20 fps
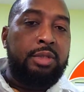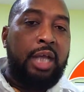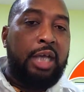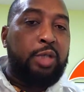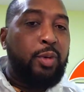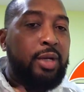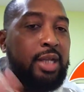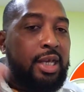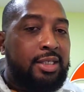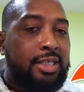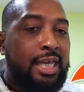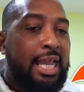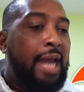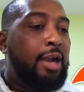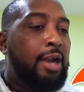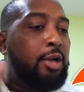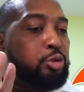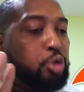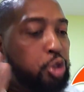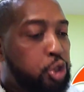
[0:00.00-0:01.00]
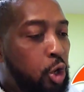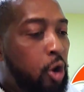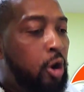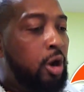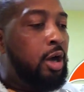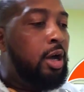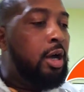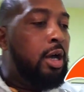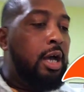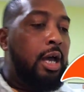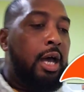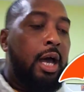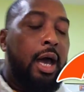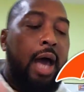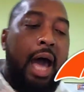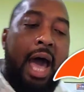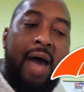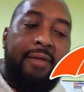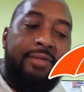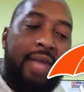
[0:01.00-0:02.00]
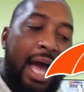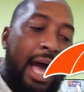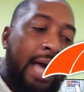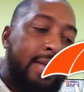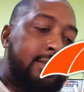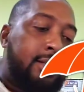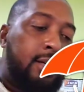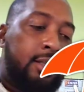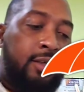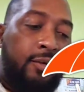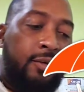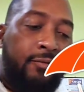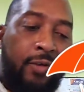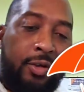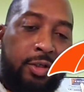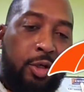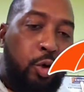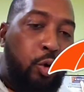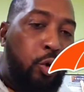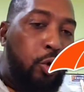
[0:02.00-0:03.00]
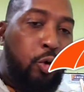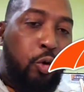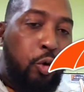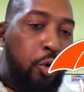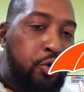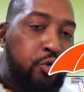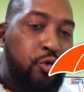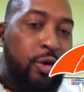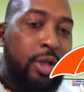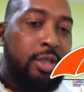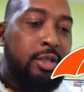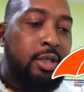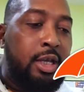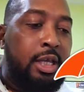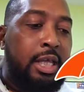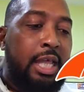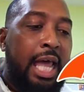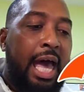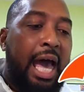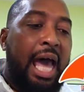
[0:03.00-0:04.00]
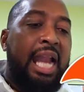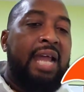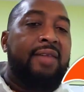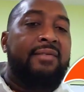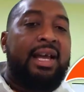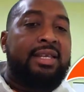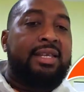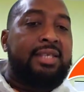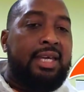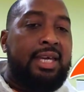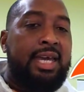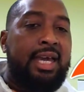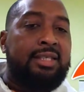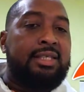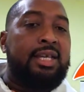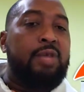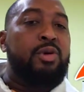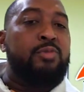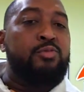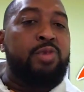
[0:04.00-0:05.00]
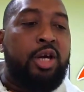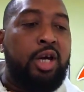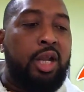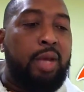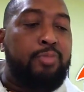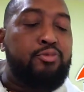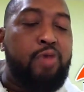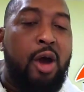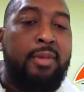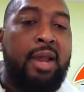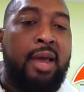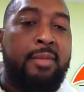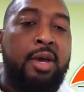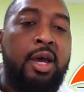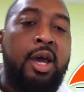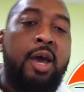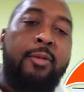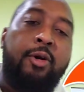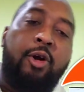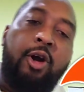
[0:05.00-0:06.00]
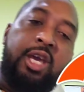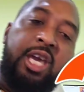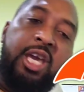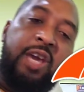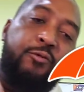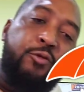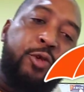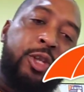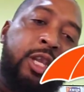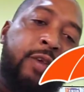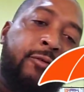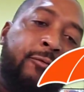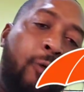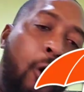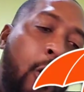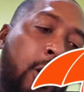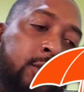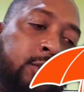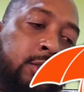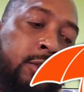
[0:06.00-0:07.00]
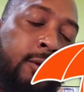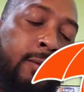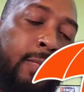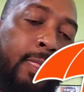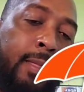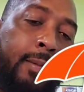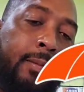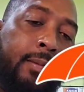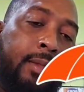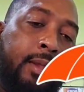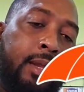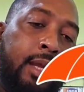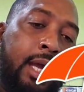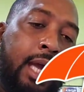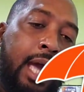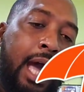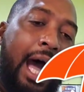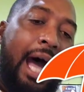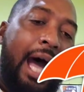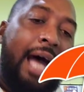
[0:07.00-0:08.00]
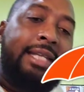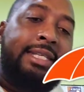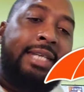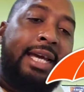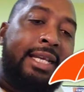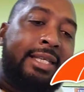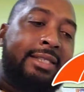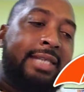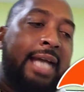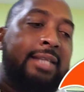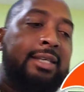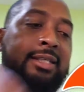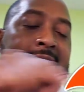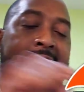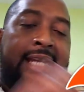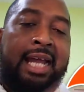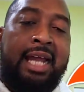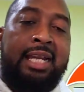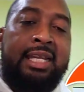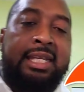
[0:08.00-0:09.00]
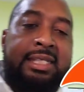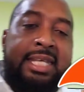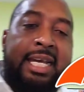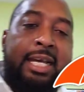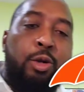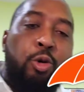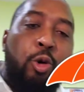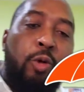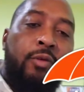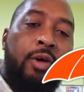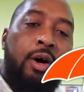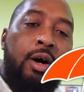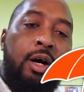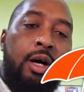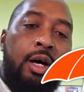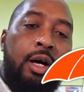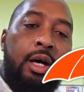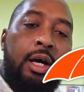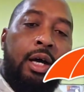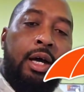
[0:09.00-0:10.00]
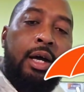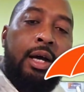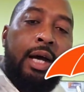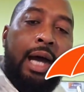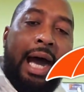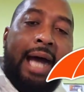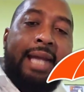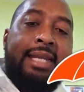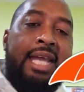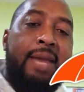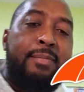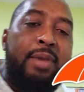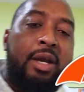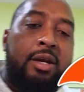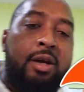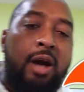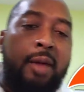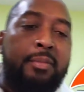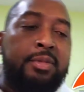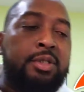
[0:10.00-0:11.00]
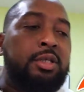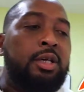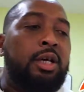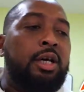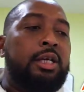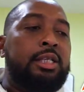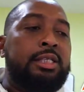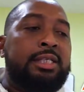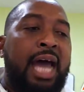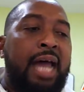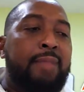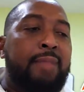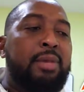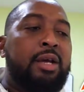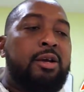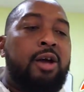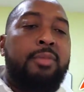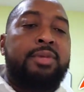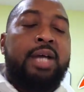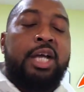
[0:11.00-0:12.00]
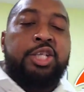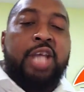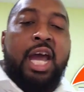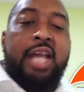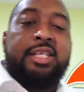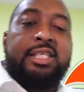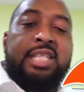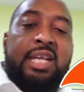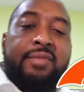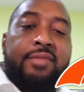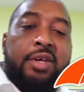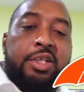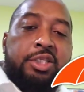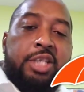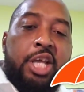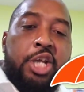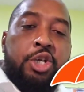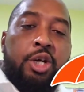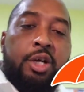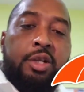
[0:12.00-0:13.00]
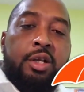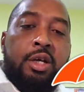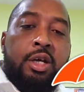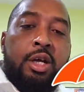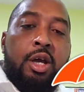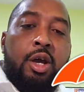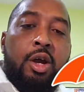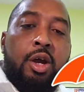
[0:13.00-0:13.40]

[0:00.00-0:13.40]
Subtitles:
That's what they say. I'm not too sure. I have to ask her to go through it. And if that's the case, then we got a problem. Because if we default and they decide to take it over, and that becomes a Chinese naval station,